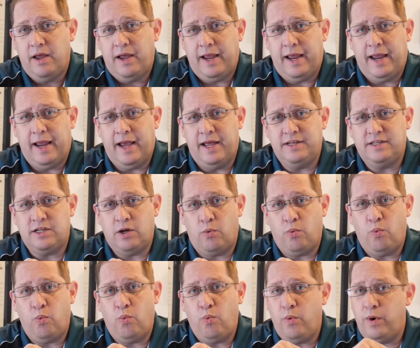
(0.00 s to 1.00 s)
And
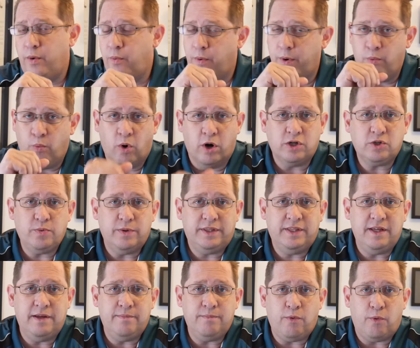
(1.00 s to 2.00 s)
we, we, worked with
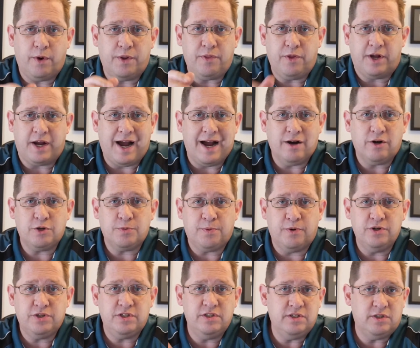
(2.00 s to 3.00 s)
them, with the
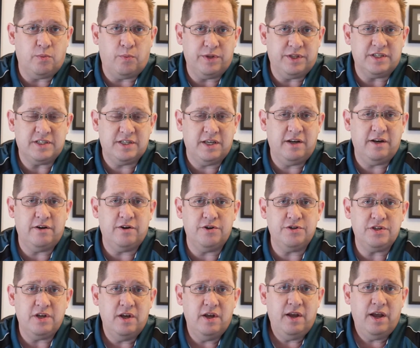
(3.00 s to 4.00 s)
congresspersons and with the
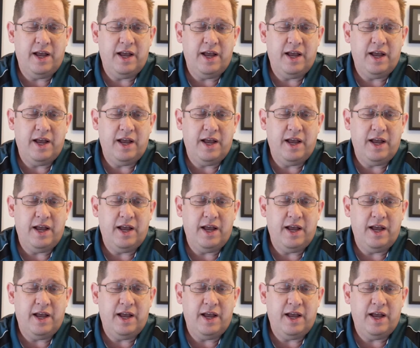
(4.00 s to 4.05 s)
senators,